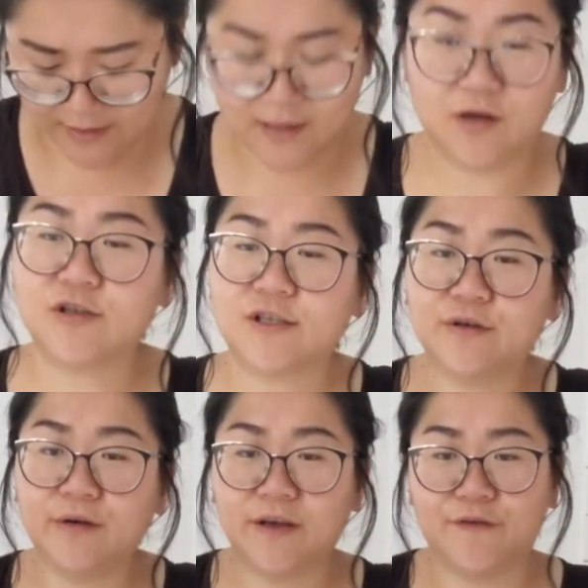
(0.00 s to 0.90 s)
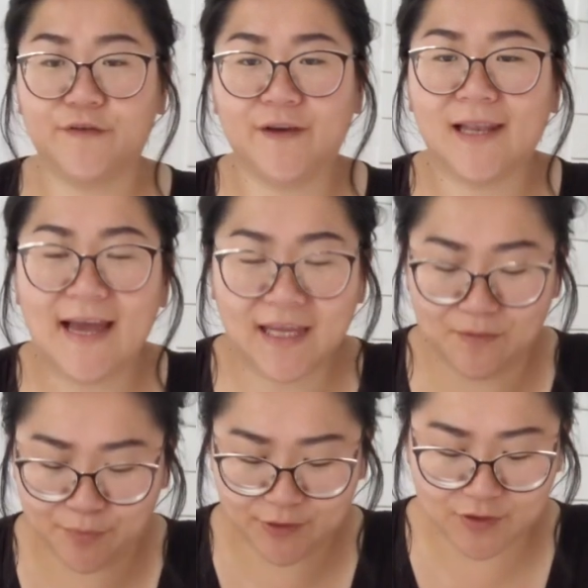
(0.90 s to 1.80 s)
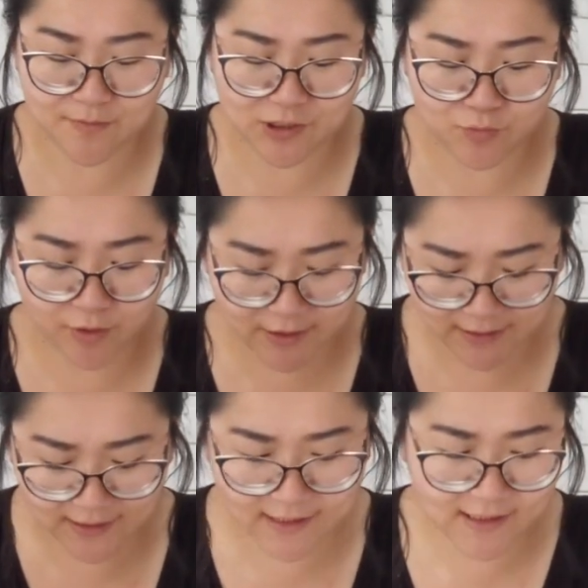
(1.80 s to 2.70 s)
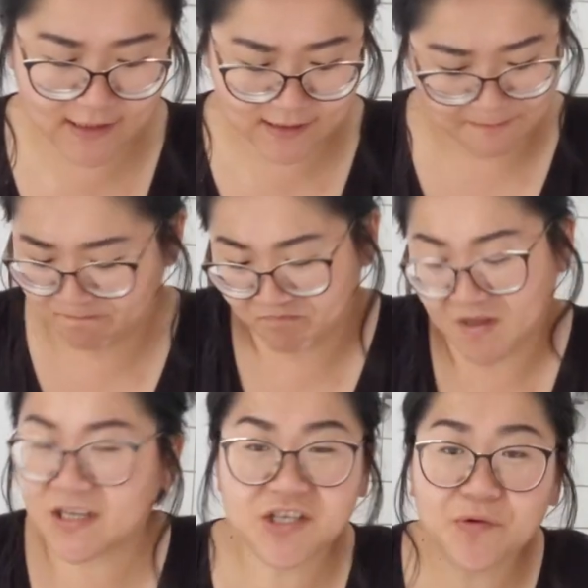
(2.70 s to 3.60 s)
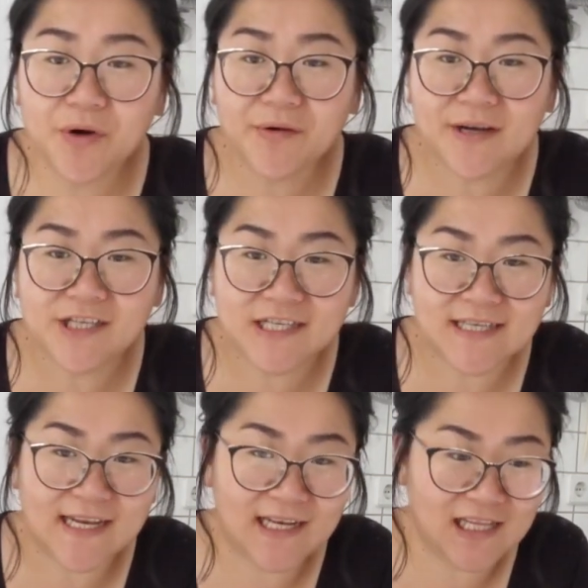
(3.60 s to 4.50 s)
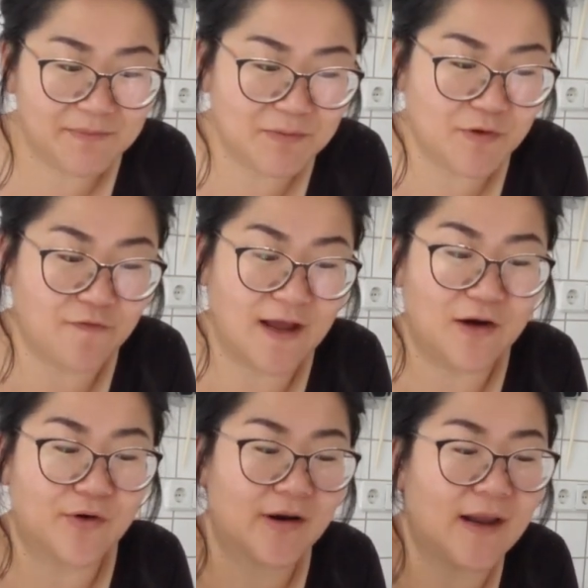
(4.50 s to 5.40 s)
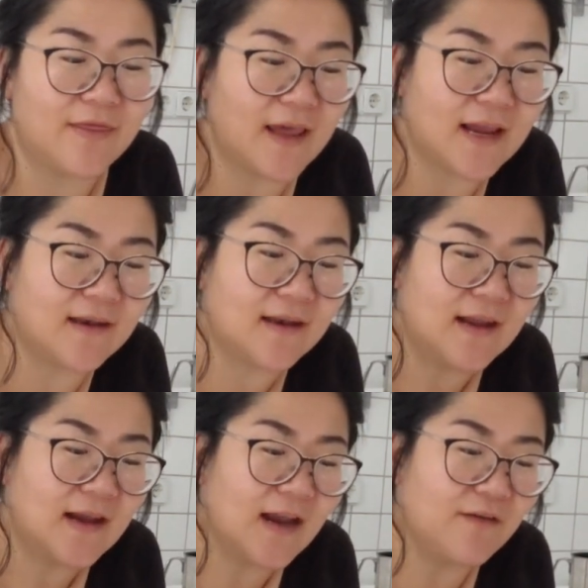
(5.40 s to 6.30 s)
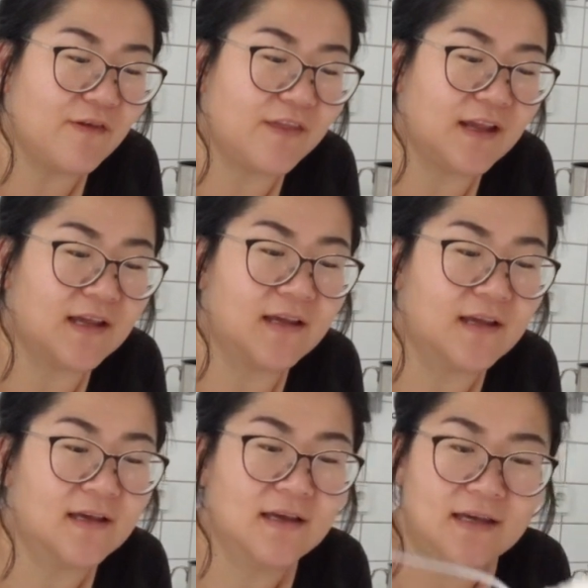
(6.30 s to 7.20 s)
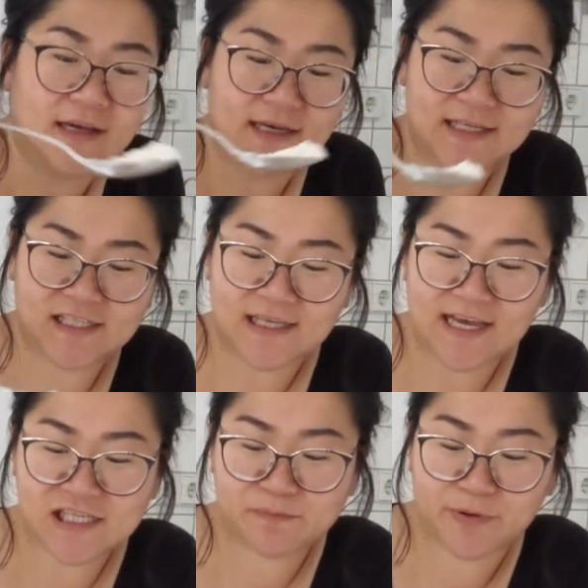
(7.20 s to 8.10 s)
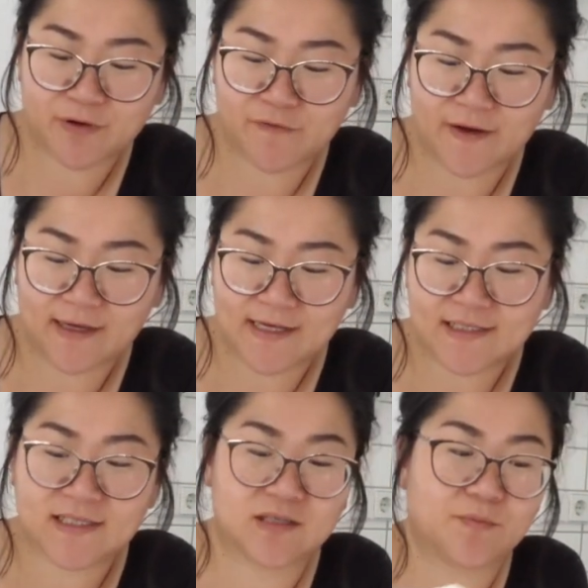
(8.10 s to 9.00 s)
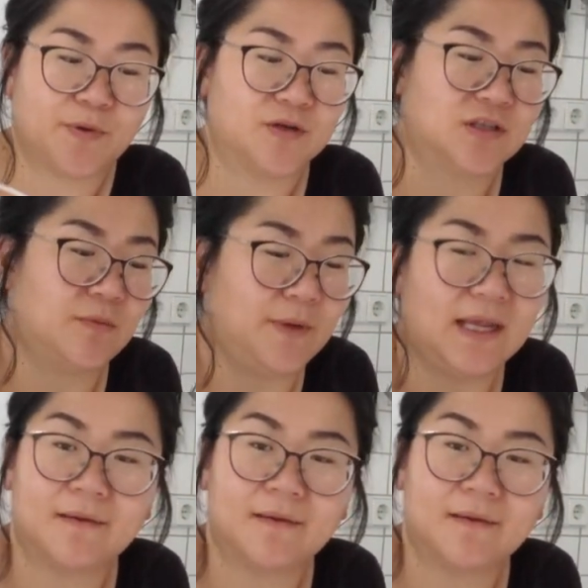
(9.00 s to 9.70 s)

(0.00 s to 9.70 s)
And also, if you feel like you put too much water in it, don't worry, just add a little bit more flour and then everything is as perfect as it's supposed to be.